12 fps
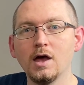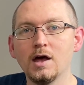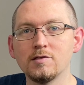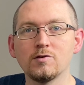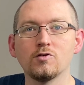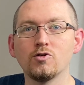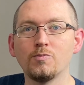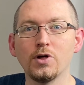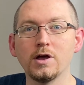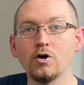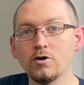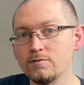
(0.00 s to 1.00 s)
And so they'll
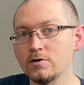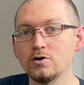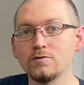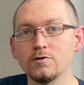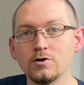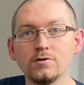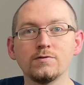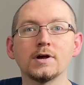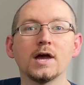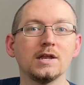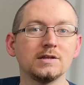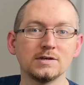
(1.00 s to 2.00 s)
play over and over and over
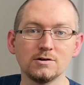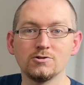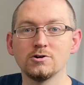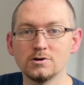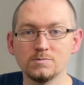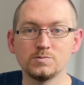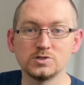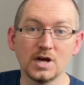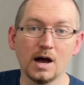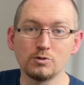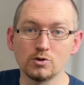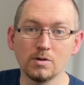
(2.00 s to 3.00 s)
again until they're
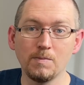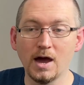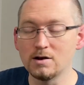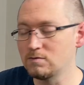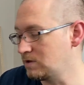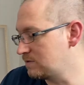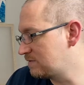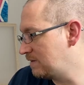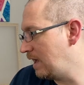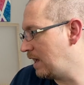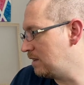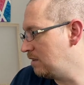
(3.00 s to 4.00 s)
stopped or the battery is
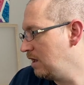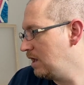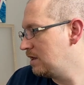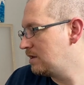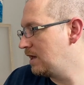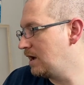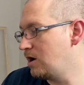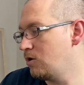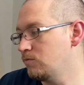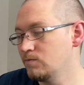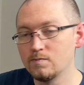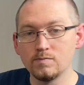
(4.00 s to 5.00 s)
dead. Now,